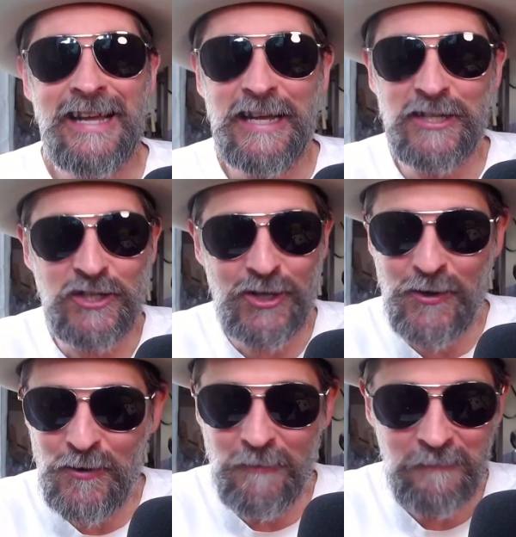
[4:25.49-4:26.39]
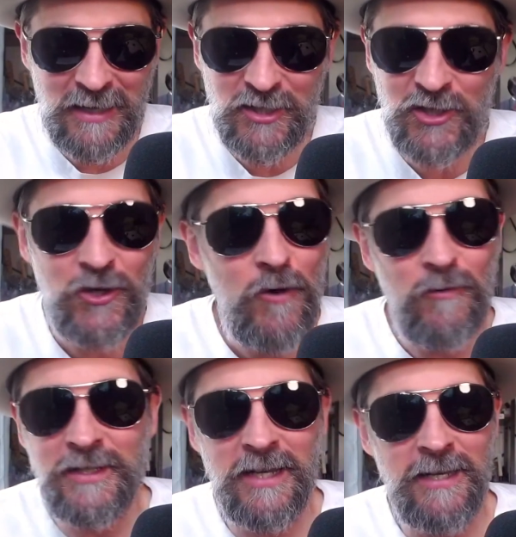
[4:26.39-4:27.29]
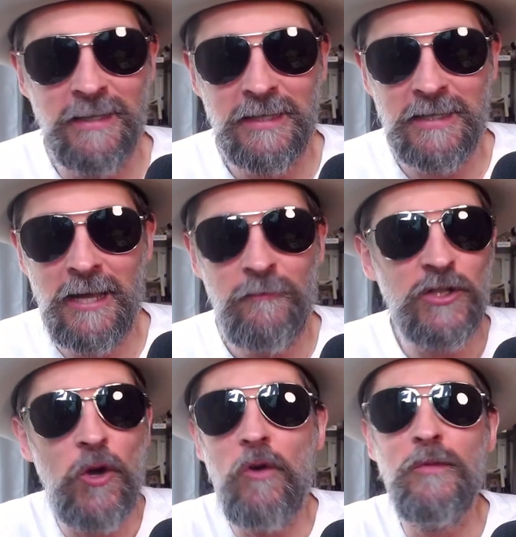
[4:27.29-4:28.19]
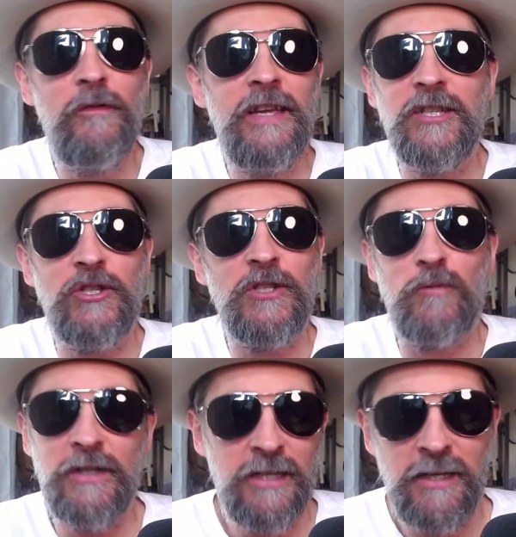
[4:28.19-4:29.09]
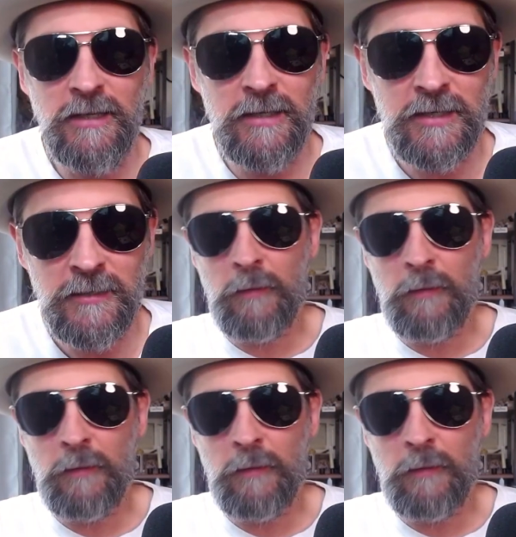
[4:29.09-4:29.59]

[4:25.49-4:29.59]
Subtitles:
It's so ridiculous. This whole movie is just ridiculous.